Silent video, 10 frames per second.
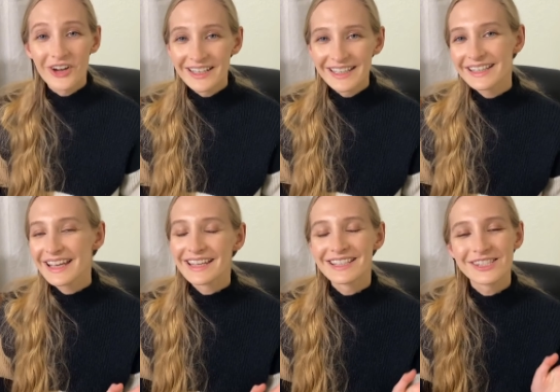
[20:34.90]
Threading
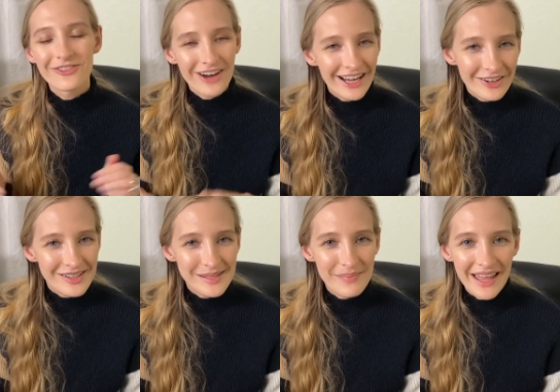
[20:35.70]
is
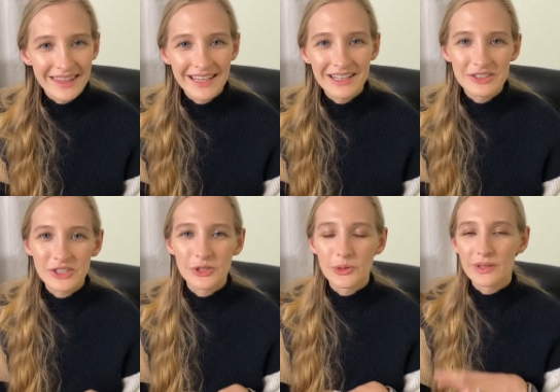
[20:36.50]
Ryder's method
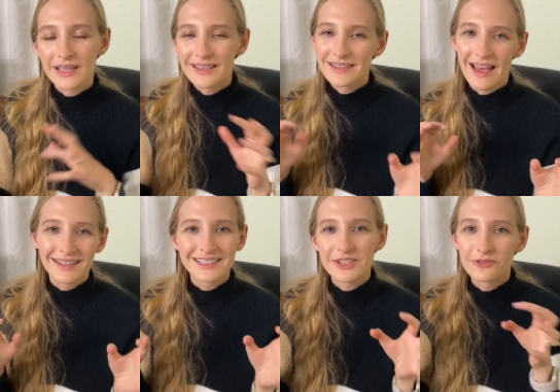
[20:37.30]
to
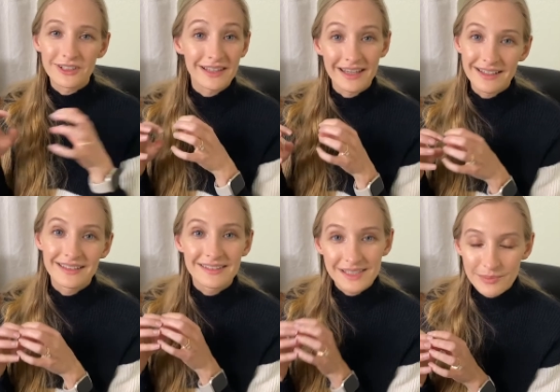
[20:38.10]
connect
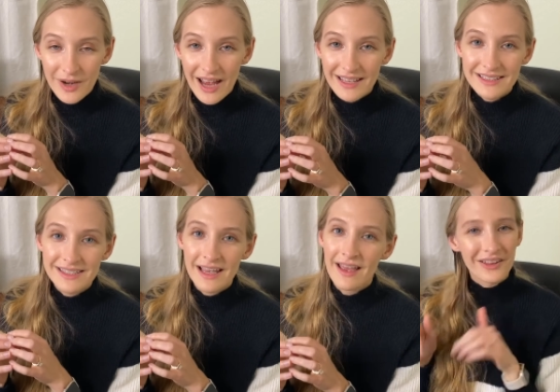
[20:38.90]
related
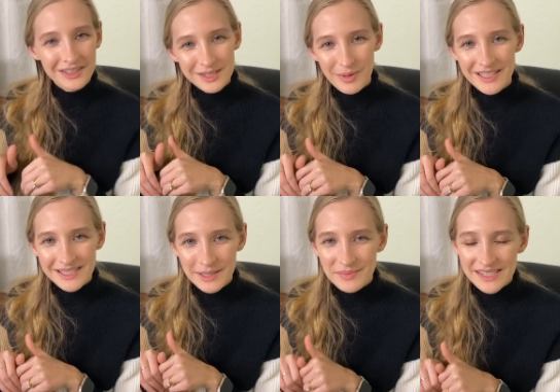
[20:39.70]
spreads on the
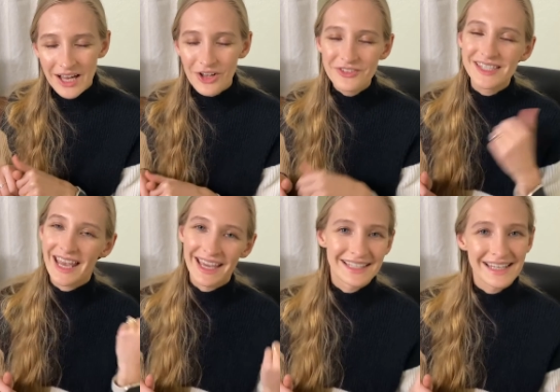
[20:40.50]
spreads themselves
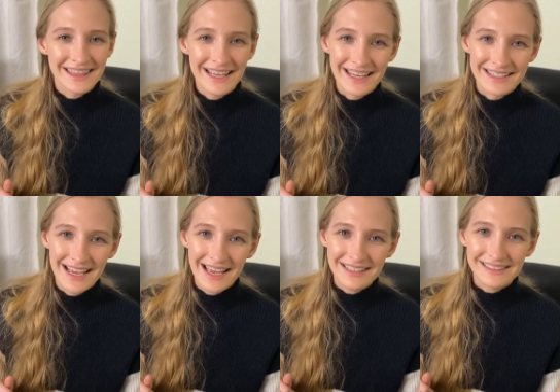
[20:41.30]
and in the
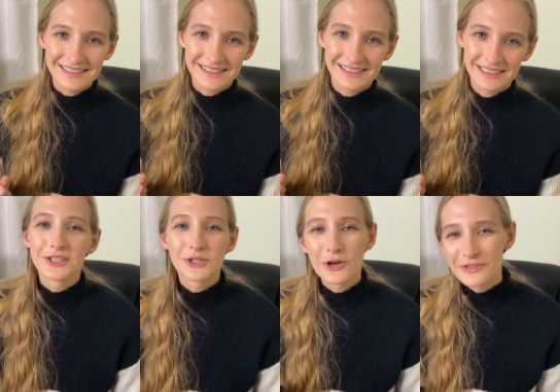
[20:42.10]
index.
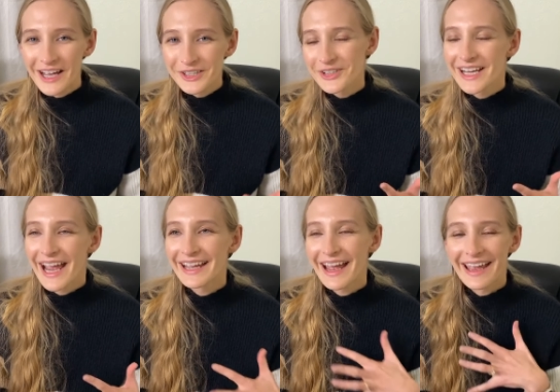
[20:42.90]
So if I
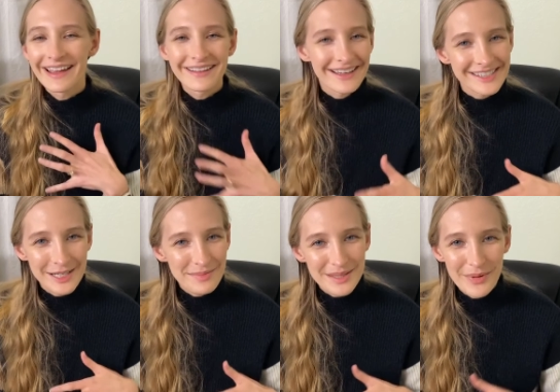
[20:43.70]
create a
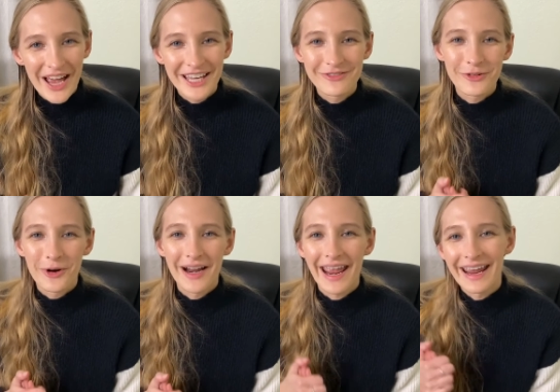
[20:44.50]
custom spread
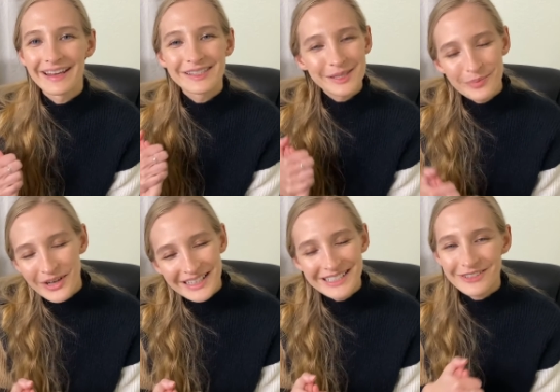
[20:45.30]
for a
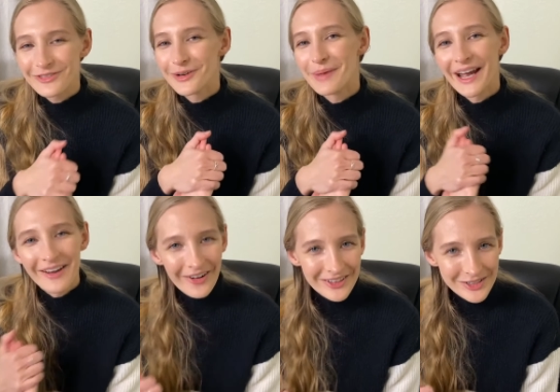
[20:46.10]
sprint for
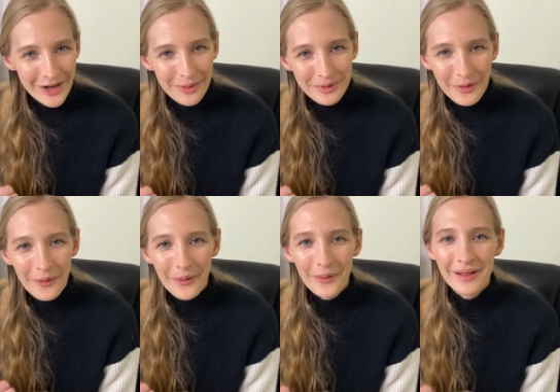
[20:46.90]
my art shop
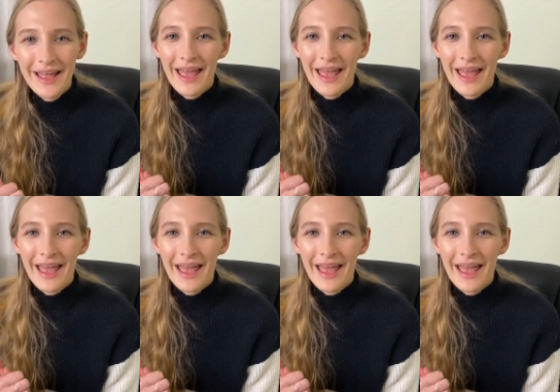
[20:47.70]
goal,